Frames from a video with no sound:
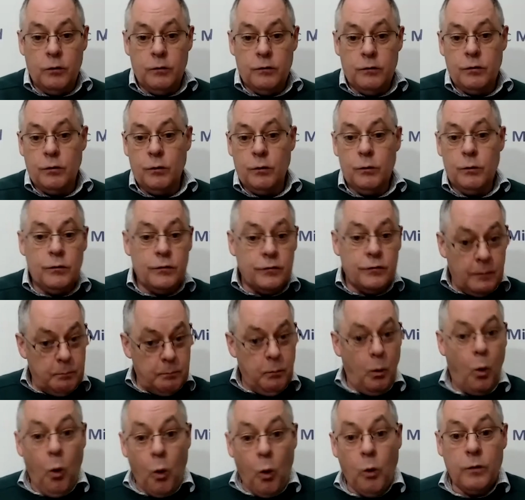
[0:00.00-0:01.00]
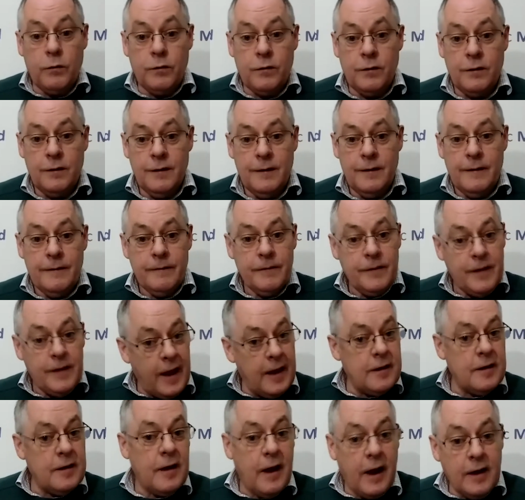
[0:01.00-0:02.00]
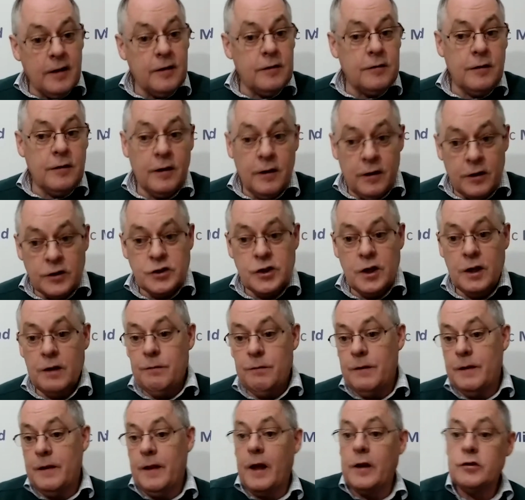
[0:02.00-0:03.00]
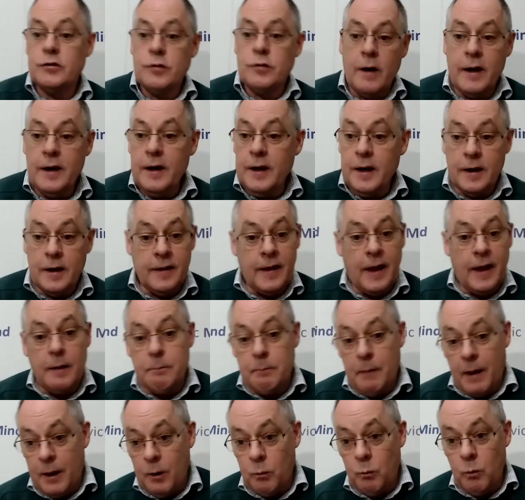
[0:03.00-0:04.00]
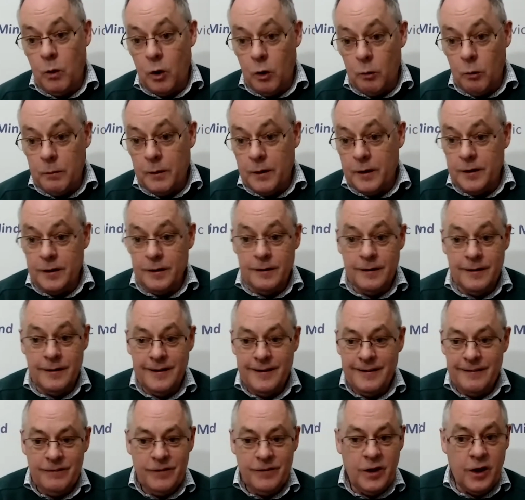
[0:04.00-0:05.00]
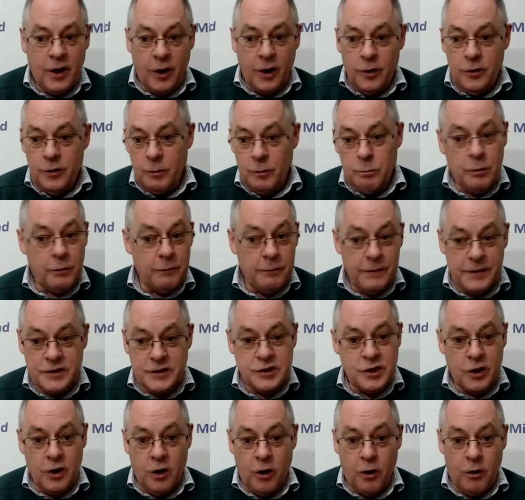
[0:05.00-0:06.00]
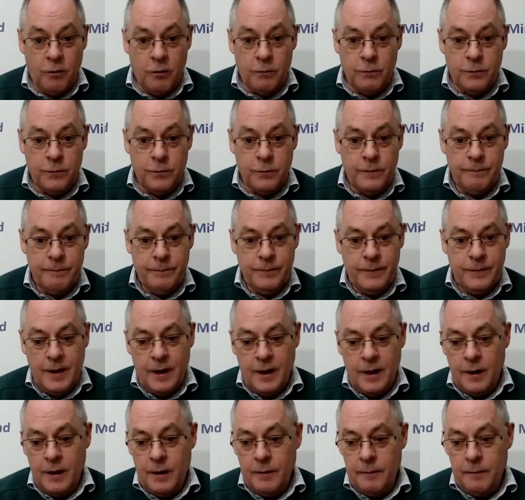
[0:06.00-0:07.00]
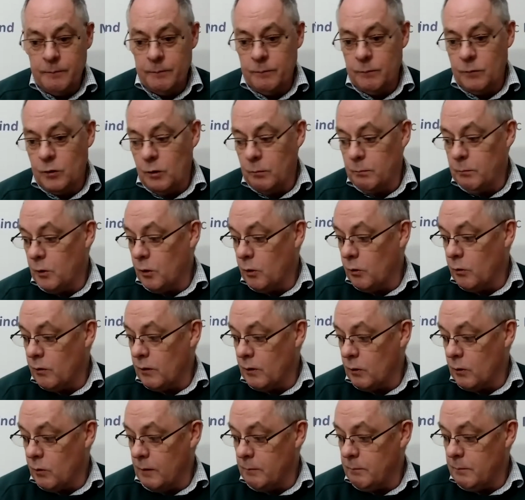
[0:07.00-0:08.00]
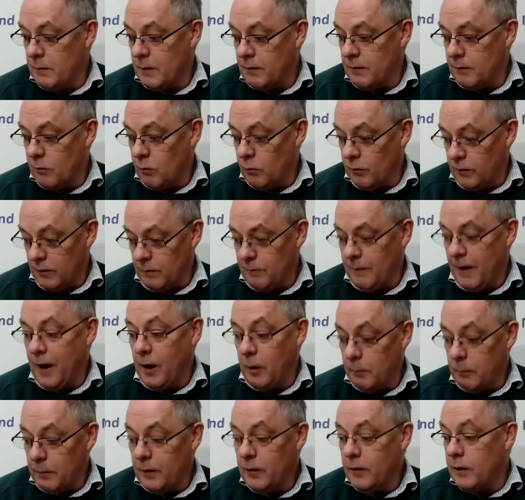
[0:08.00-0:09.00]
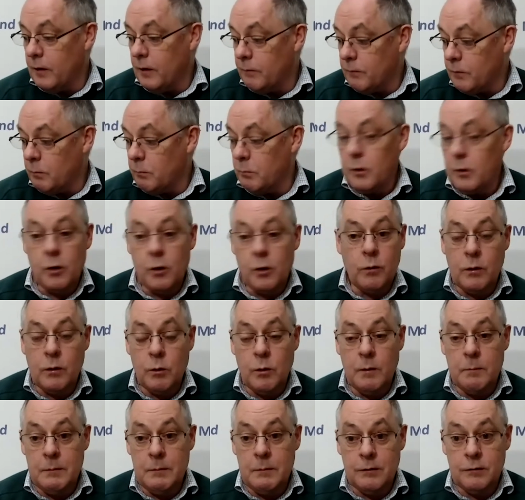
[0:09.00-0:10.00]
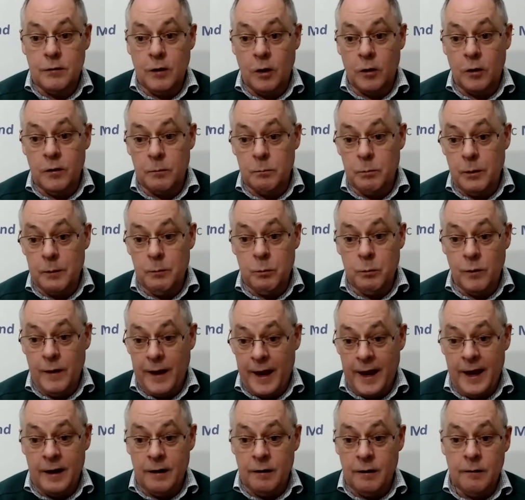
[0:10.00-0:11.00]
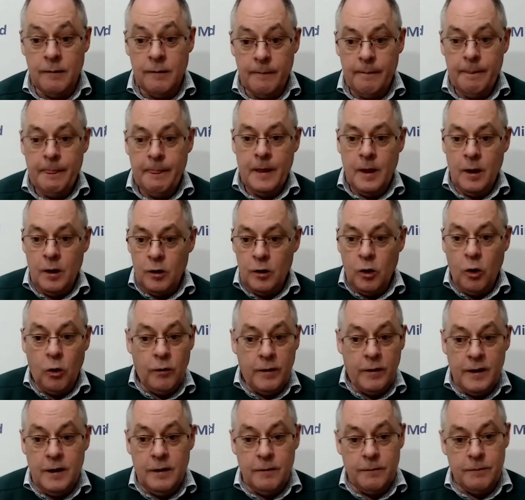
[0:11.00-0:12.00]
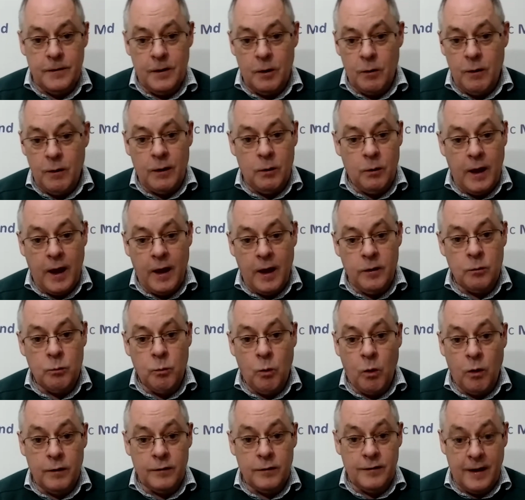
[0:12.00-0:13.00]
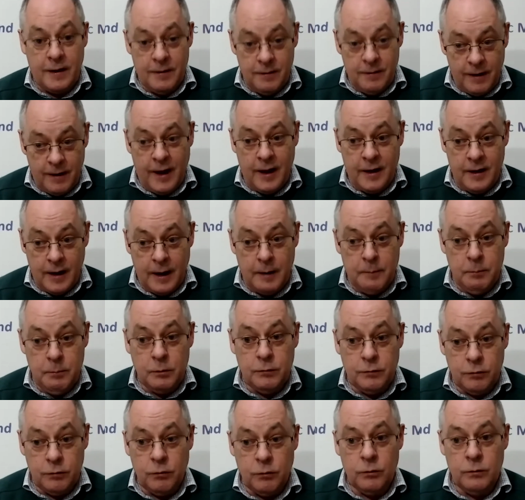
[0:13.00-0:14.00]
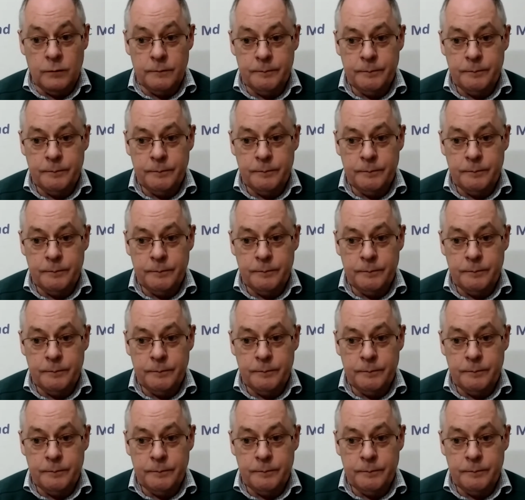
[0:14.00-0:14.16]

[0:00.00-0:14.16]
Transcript: to support candidates in achieving that training, and that may well be, the provision of computer equipment or the availability of computer equipment so that people can log in if they're otherwise unable to.